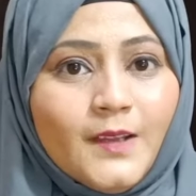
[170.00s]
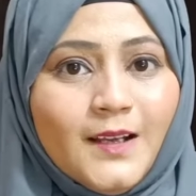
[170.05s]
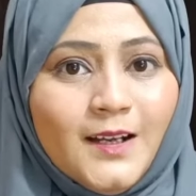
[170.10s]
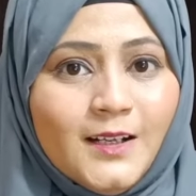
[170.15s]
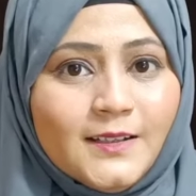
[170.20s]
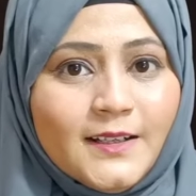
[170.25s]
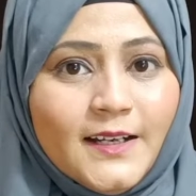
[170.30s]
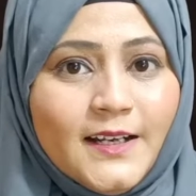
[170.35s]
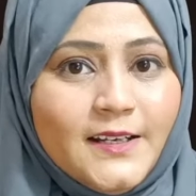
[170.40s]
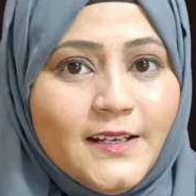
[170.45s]

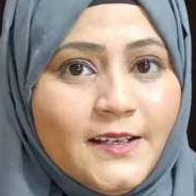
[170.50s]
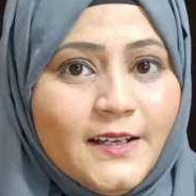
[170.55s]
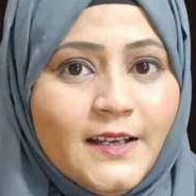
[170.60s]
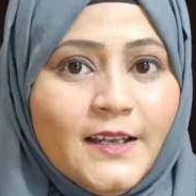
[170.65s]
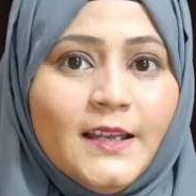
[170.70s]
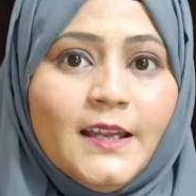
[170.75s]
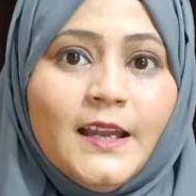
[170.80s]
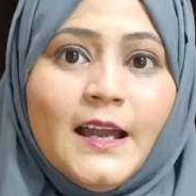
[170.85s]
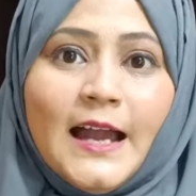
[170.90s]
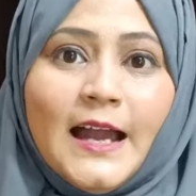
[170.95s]
All right,
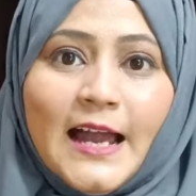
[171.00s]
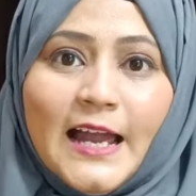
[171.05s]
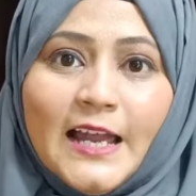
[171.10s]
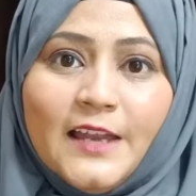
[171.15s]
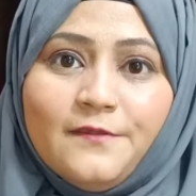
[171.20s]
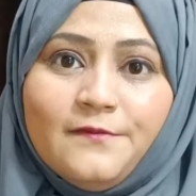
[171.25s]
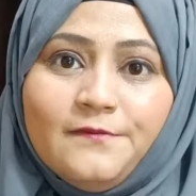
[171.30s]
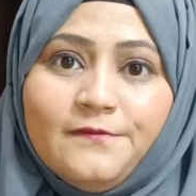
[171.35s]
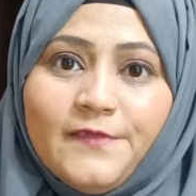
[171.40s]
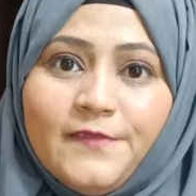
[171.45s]

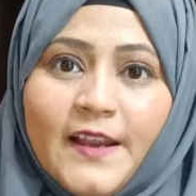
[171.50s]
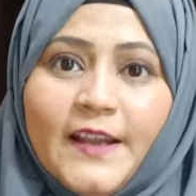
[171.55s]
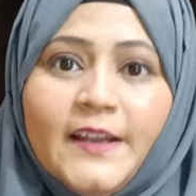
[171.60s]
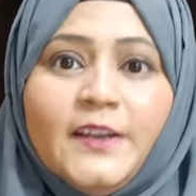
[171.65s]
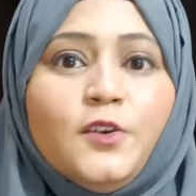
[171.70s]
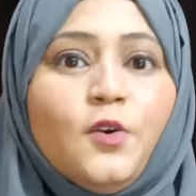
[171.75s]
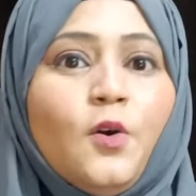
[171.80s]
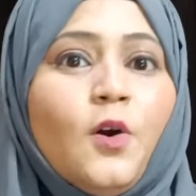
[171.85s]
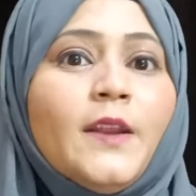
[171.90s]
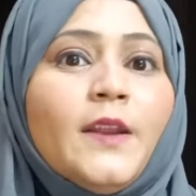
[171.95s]
I
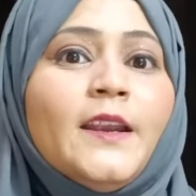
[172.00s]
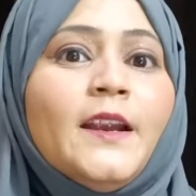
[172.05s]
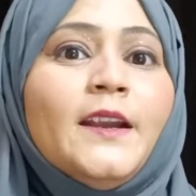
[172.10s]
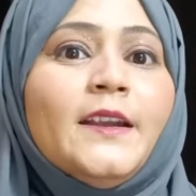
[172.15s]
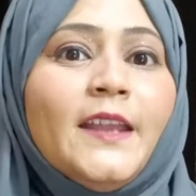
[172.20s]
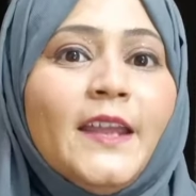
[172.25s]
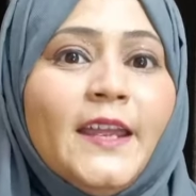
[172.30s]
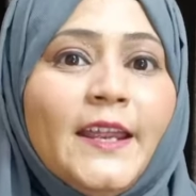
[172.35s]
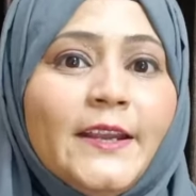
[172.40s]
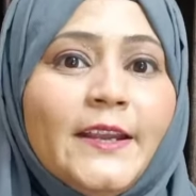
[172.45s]
went on
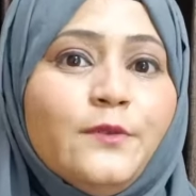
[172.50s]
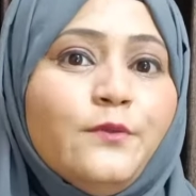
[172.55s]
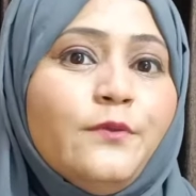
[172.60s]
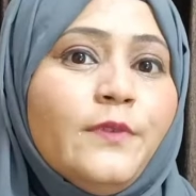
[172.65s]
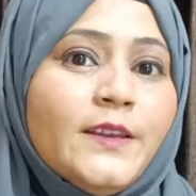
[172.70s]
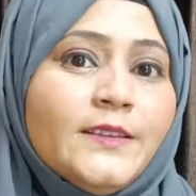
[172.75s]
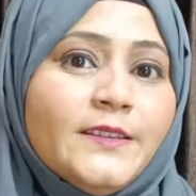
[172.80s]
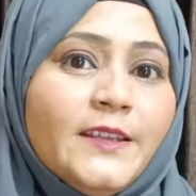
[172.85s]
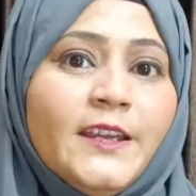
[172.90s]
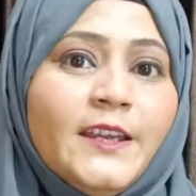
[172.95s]
a date
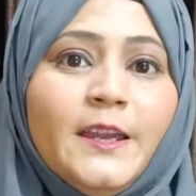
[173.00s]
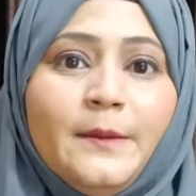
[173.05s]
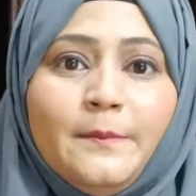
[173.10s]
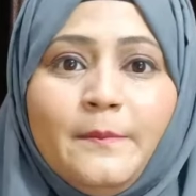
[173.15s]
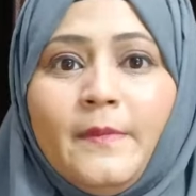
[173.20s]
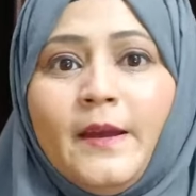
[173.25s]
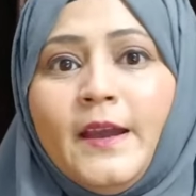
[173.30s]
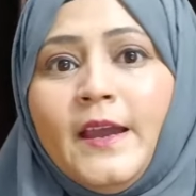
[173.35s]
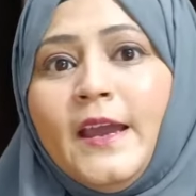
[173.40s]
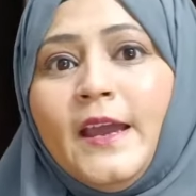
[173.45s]
with
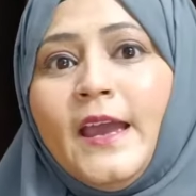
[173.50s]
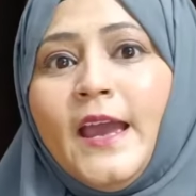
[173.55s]
him